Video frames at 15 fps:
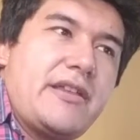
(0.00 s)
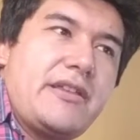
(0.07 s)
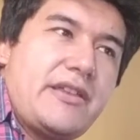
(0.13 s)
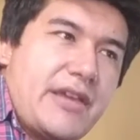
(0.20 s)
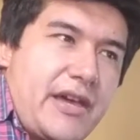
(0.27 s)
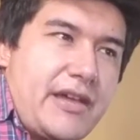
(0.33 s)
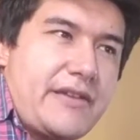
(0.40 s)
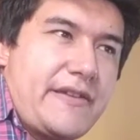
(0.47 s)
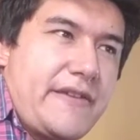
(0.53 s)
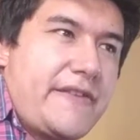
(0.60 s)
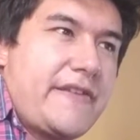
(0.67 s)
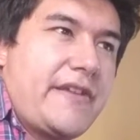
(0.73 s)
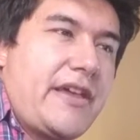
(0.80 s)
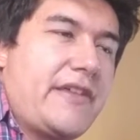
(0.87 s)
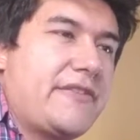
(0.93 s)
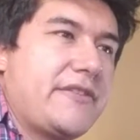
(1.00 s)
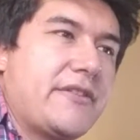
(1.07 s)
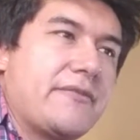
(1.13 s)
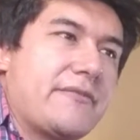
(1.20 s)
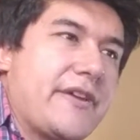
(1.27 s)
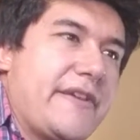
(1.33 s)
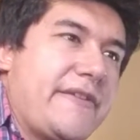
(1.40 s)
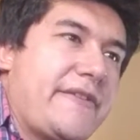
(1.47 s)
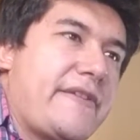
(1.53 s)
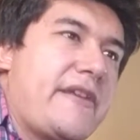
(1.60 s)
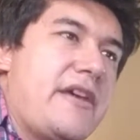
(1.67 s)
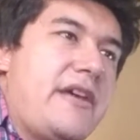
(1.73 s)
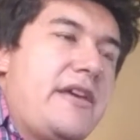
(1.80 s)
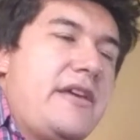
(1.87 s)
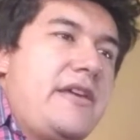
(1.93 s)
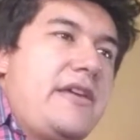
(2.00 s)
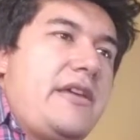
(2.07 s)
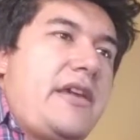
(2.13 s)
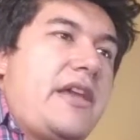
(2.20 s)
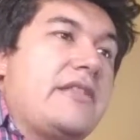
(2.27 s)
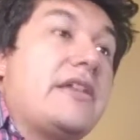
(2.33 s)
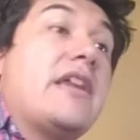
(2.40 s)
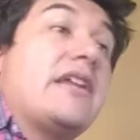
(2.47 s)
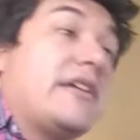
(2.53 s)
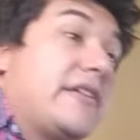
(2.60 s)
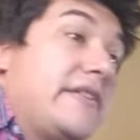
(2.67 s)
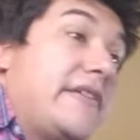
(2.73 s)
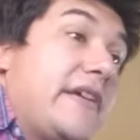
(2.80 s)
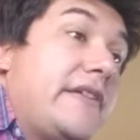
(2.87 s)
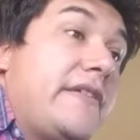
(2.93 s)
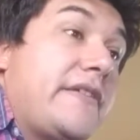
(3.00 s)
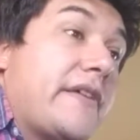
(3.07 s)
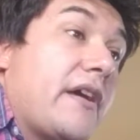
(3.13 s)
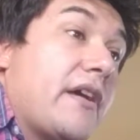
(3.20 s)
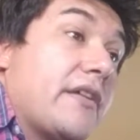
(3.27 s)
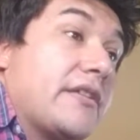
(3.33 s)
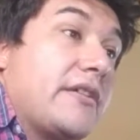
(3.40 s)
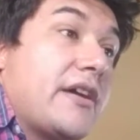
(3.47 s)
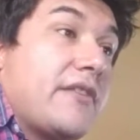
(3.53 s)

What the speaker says: Yeah, it's an 8th note rest. And then it continues on. You